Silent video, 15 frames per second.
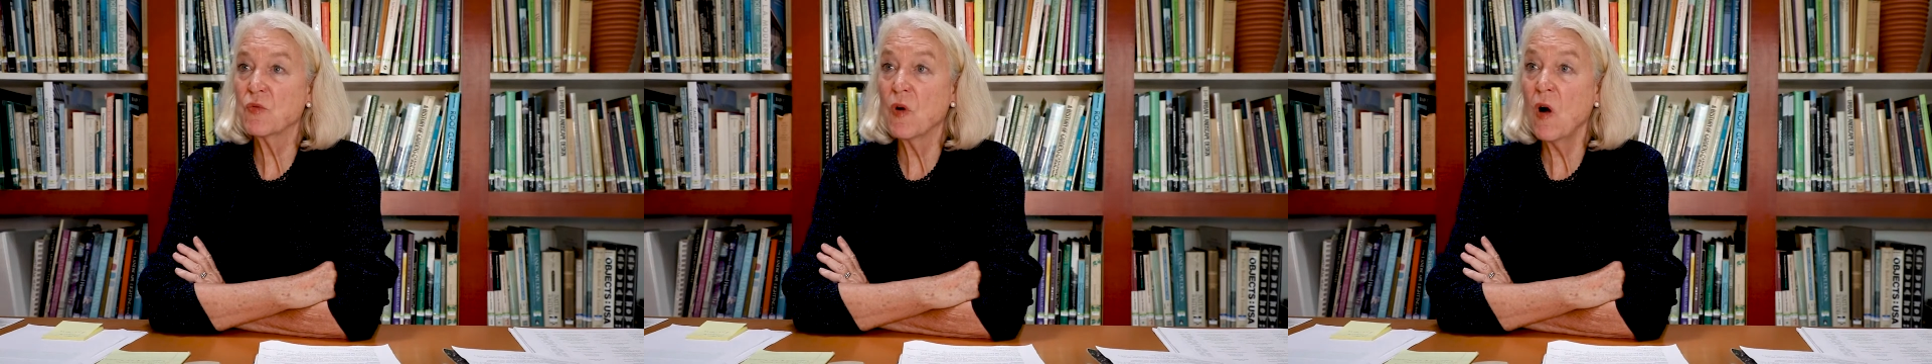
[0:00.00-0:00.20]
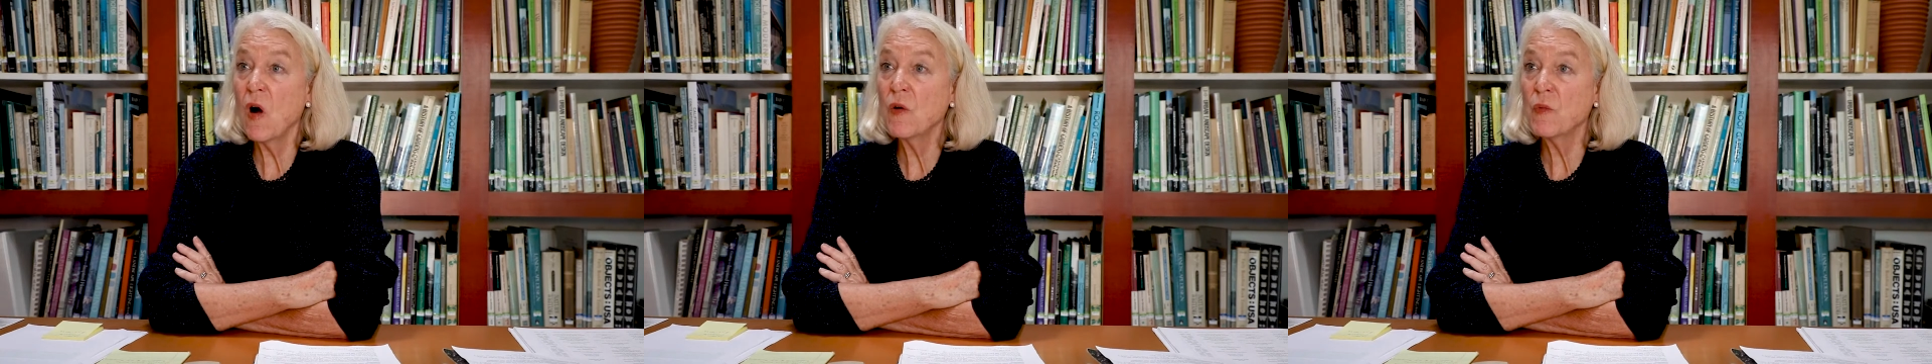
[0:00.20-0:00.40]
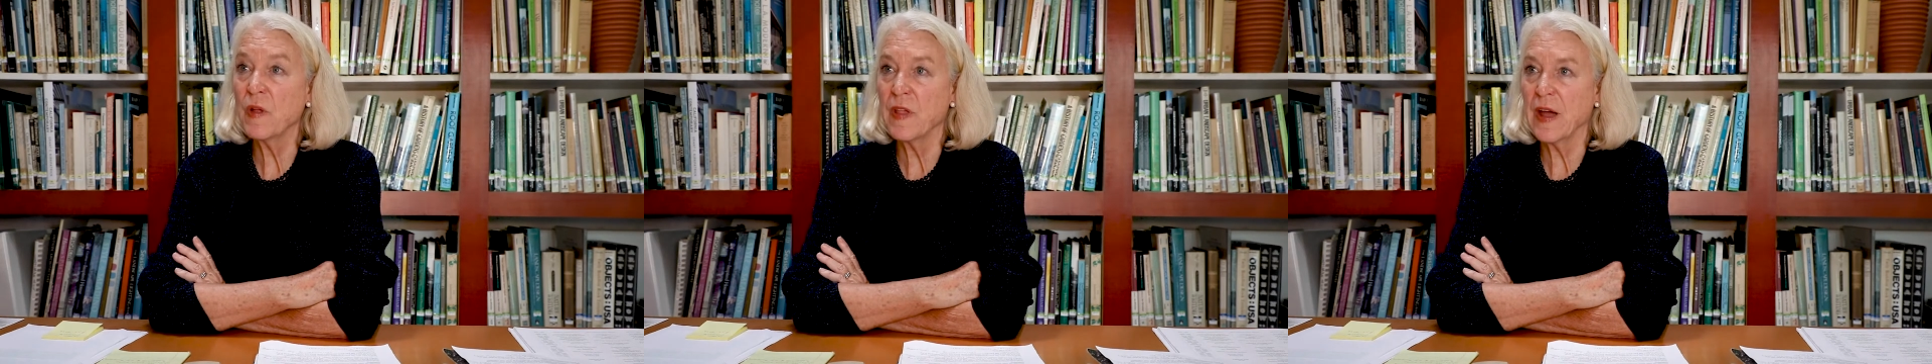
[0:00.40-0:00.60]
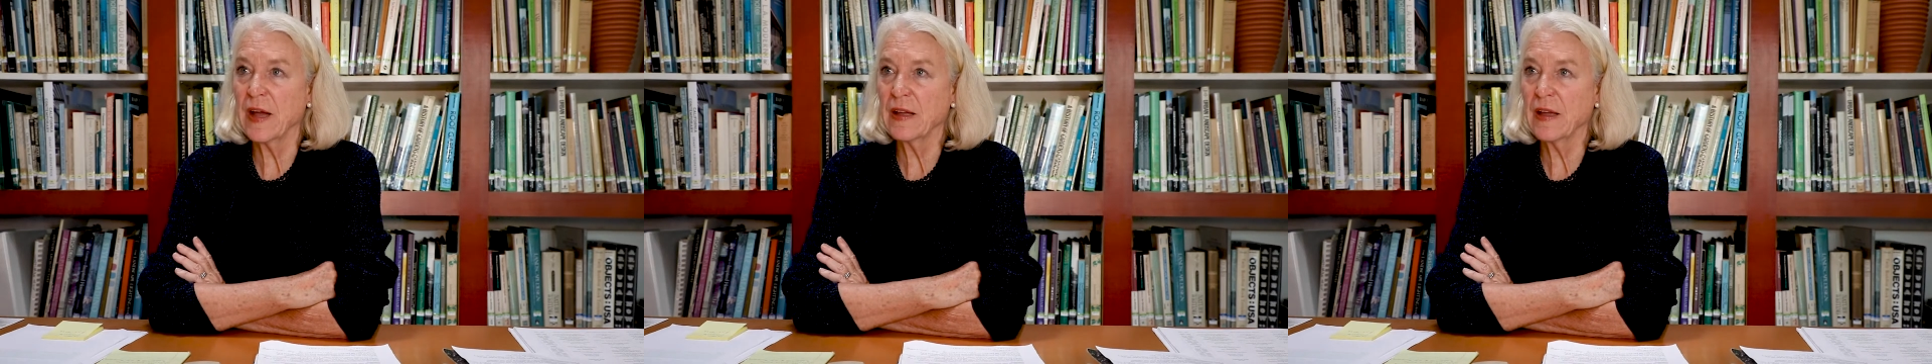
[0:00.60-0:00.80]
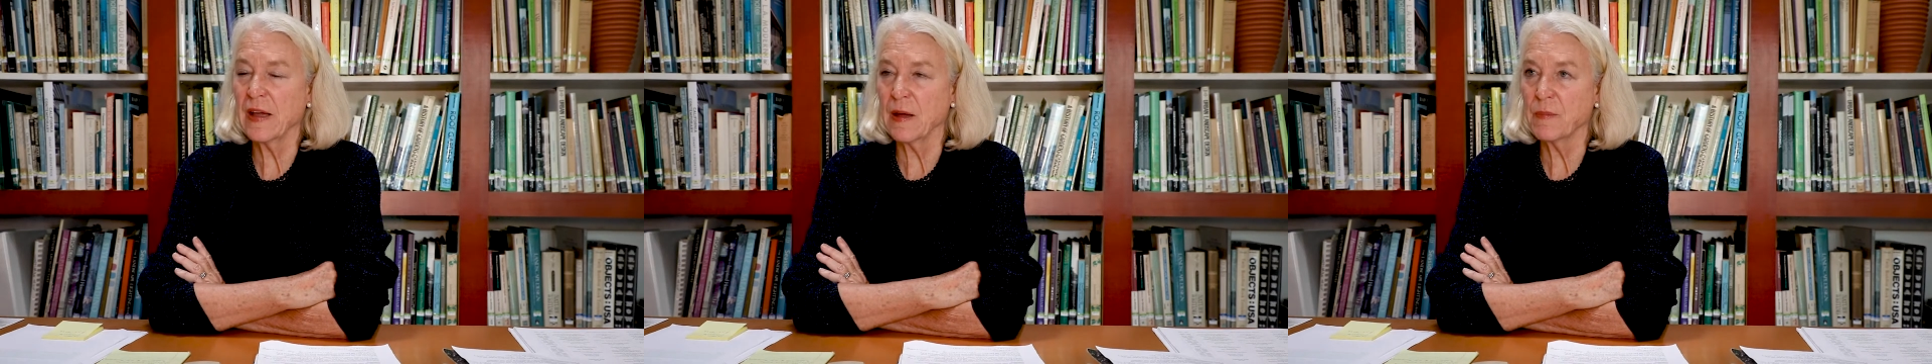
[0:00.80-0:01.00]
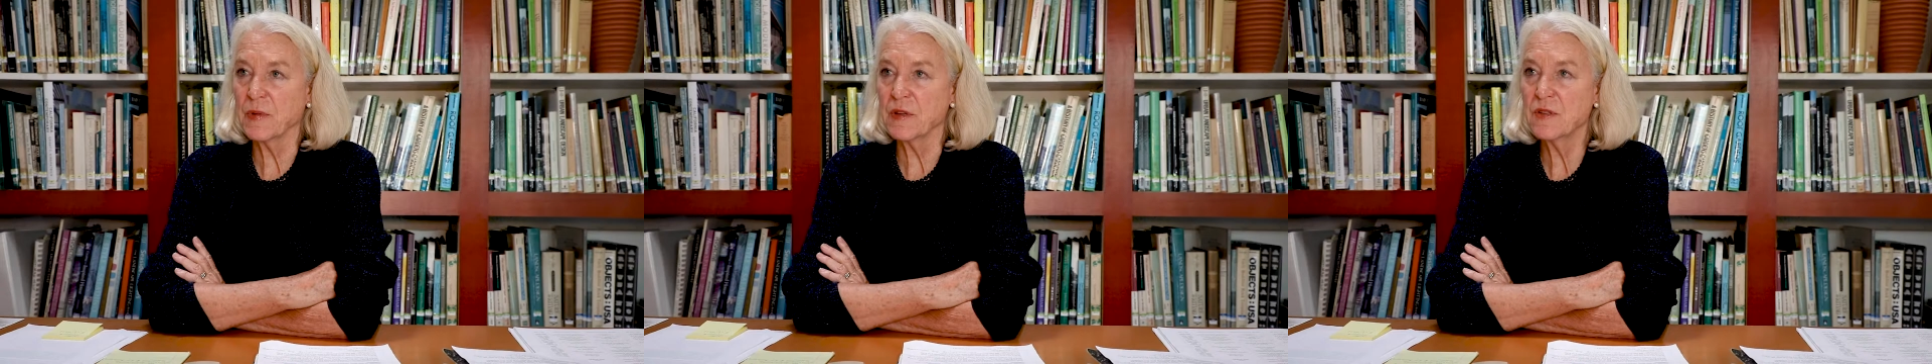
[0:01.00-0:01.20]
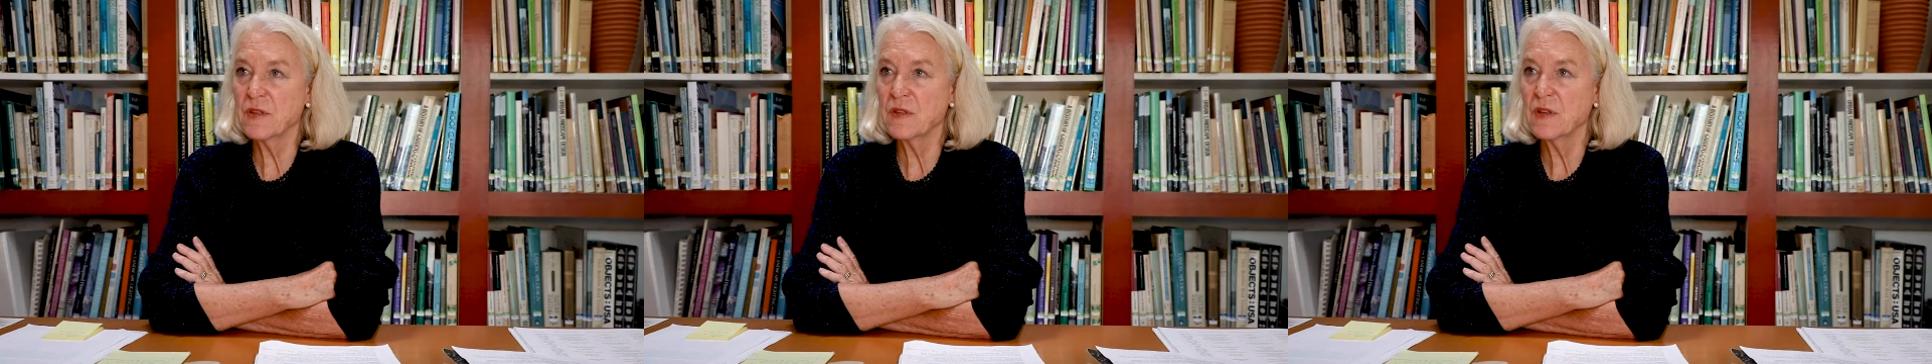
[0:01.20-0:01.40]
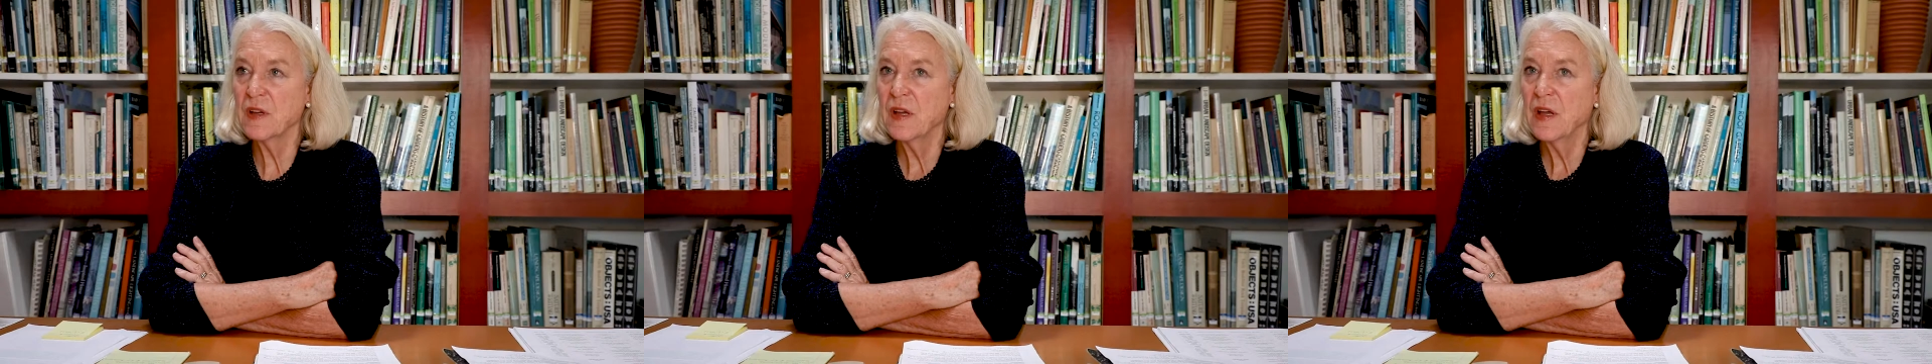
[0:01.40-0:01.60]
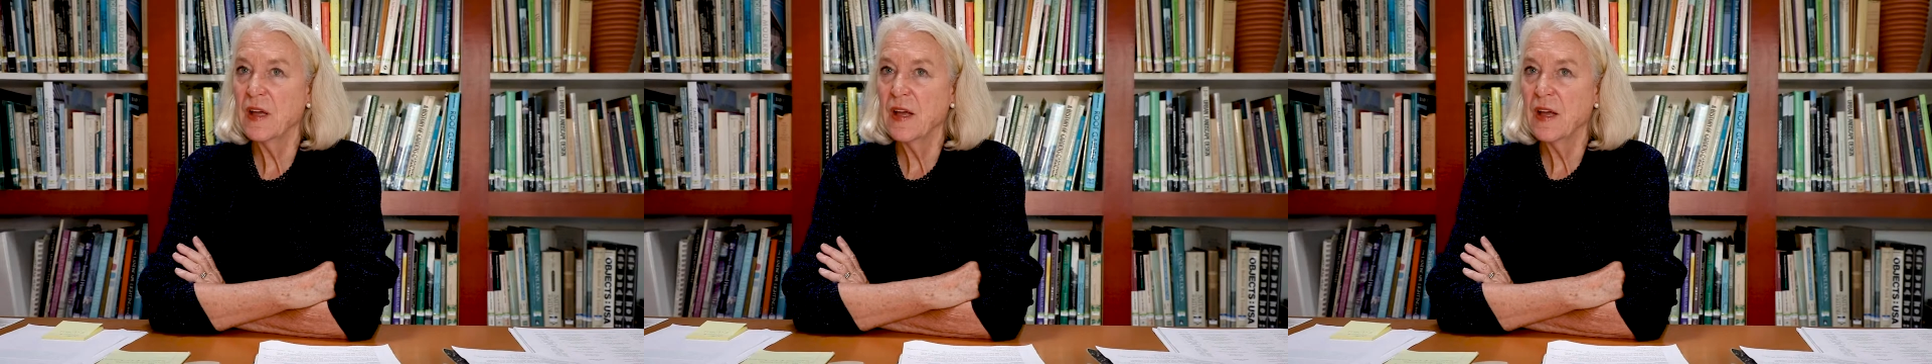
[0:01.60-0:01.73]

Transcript: wrong with that campus